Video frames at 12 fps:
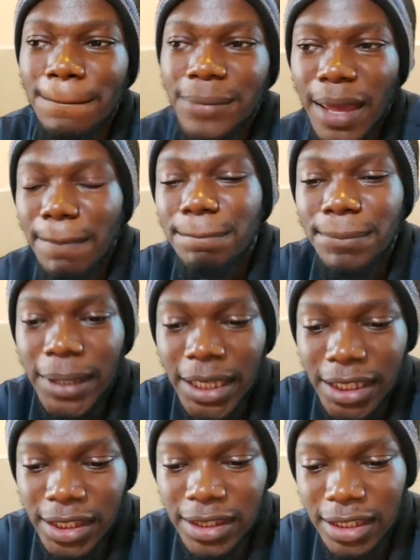that
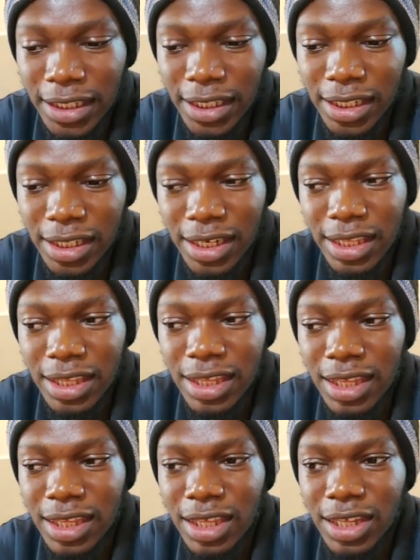main thing
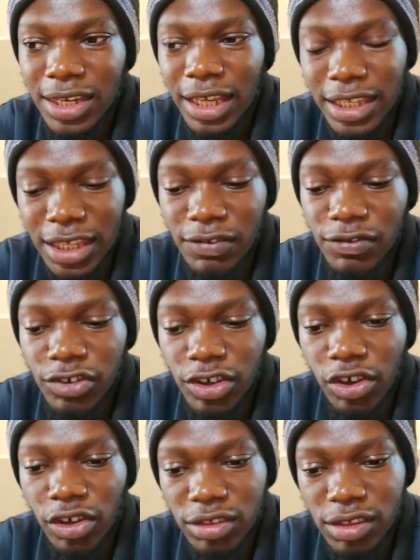that gives
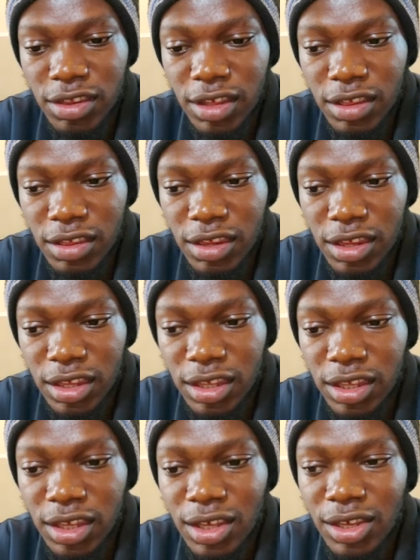you
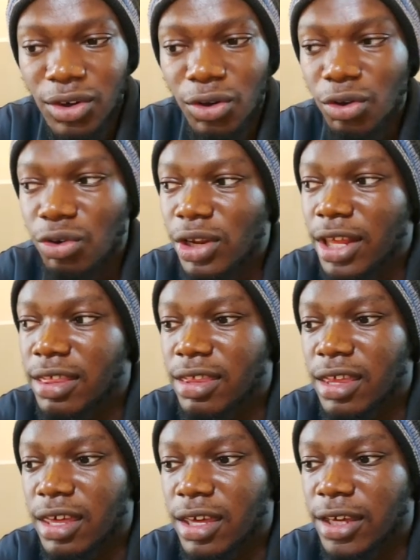consistency or let's
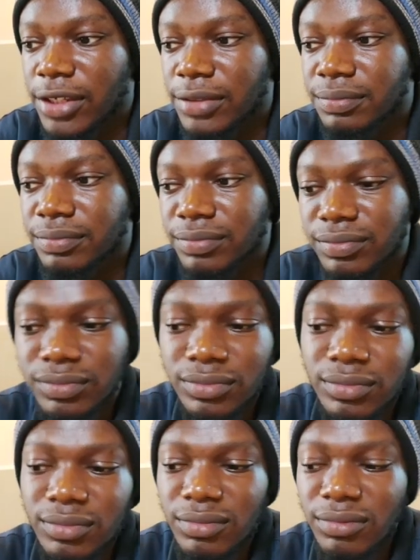say
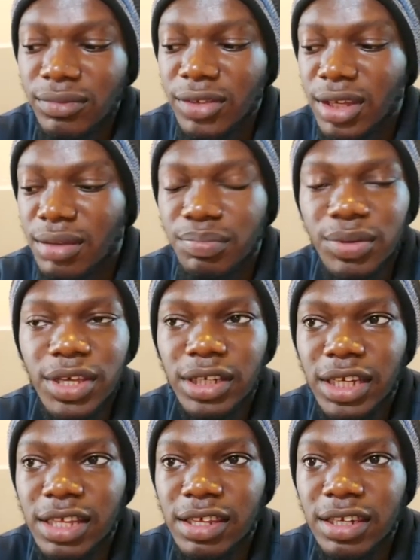be
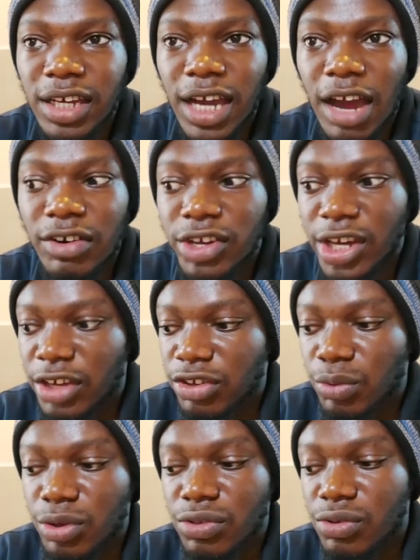let's say in a career
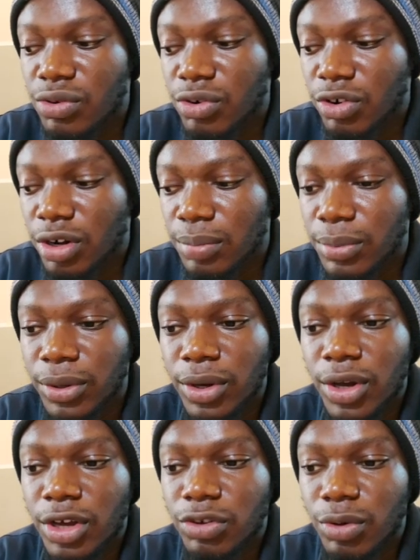you want to grow up
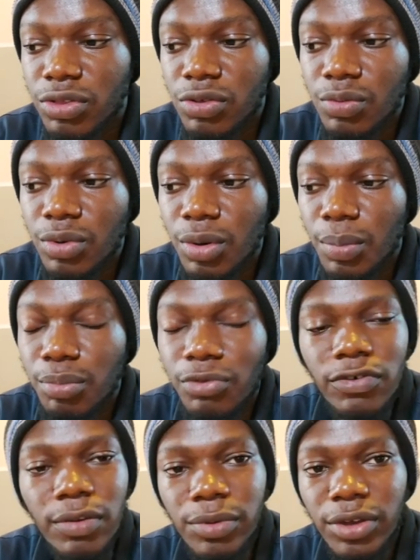you want to
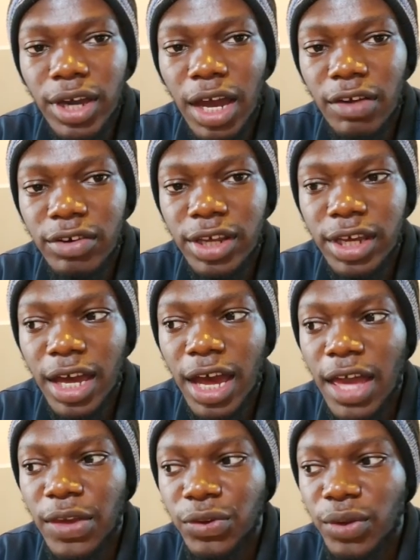move up in your career
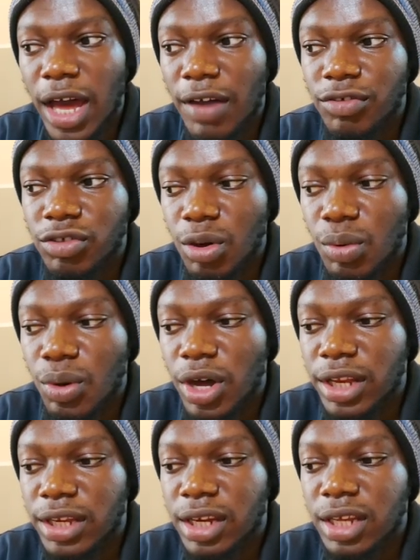and you don't have
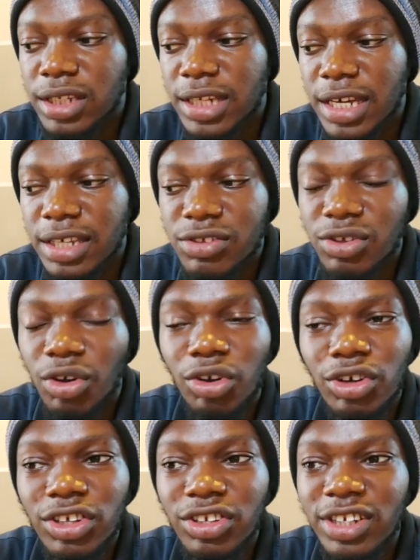someone that is
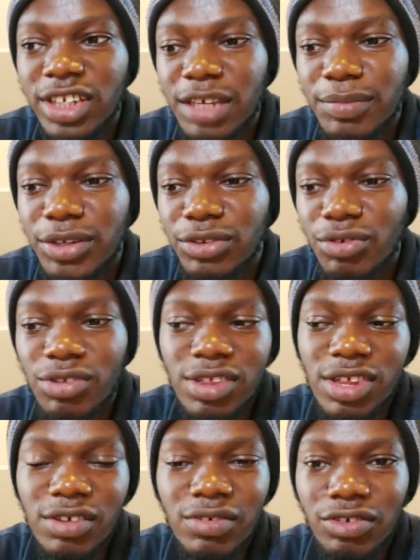calling your name in those
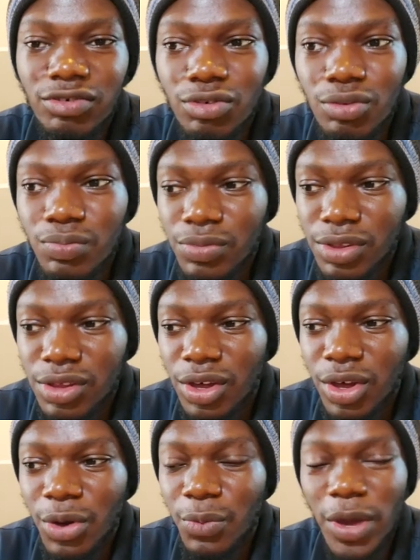secret rooms
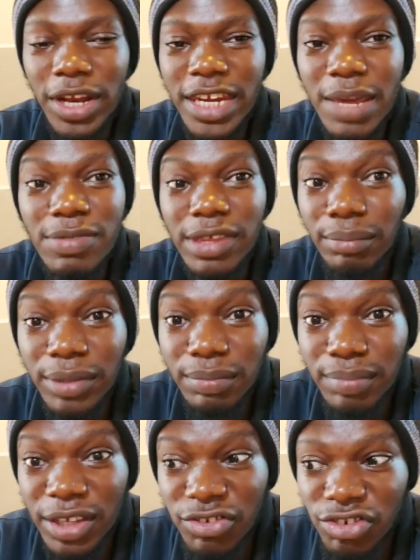where names have
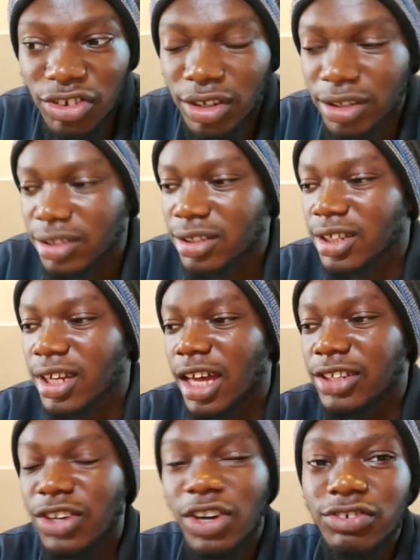been mentioned
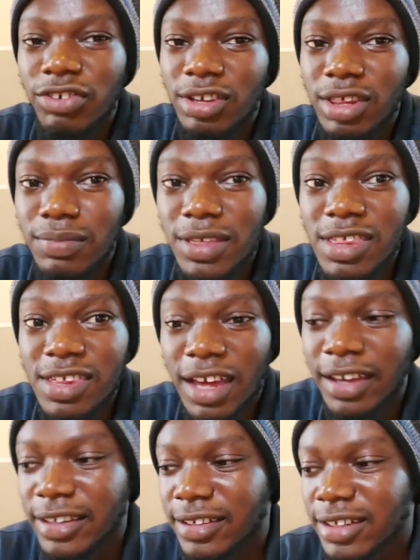and contracts have been
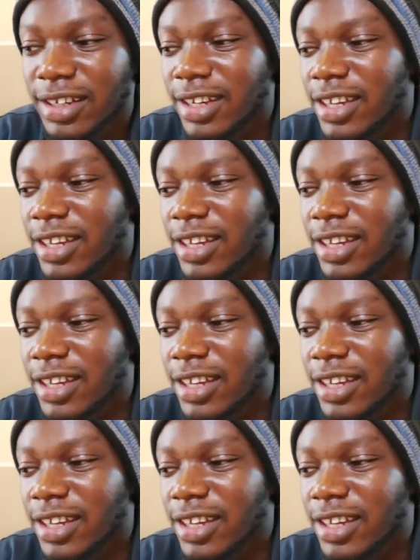signed.